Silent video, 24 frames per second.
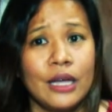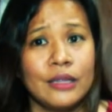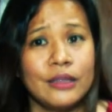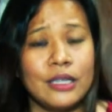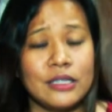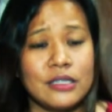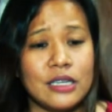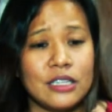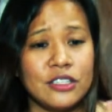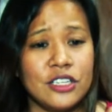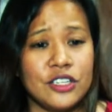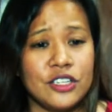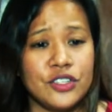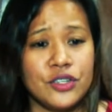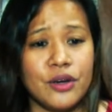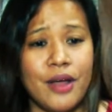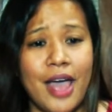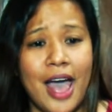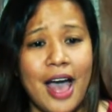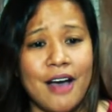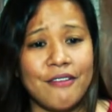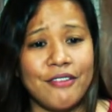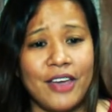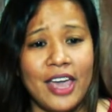Does a teacher
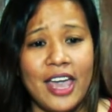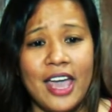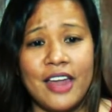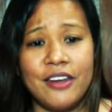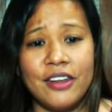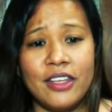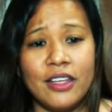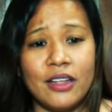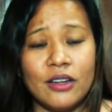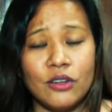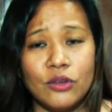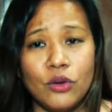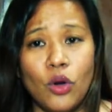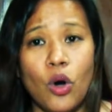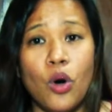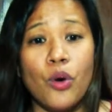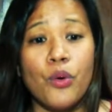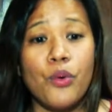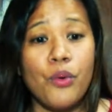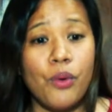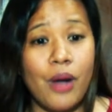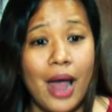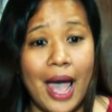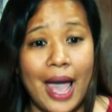have
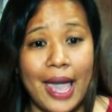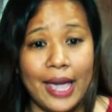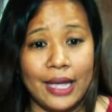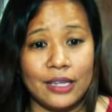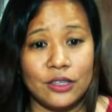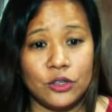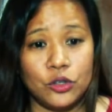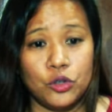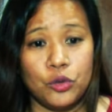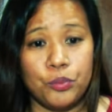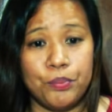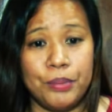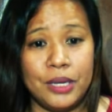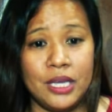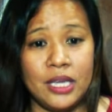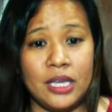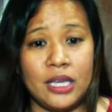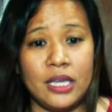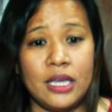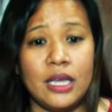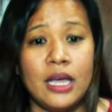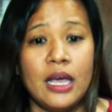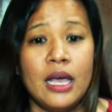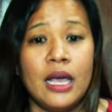no right to
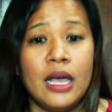be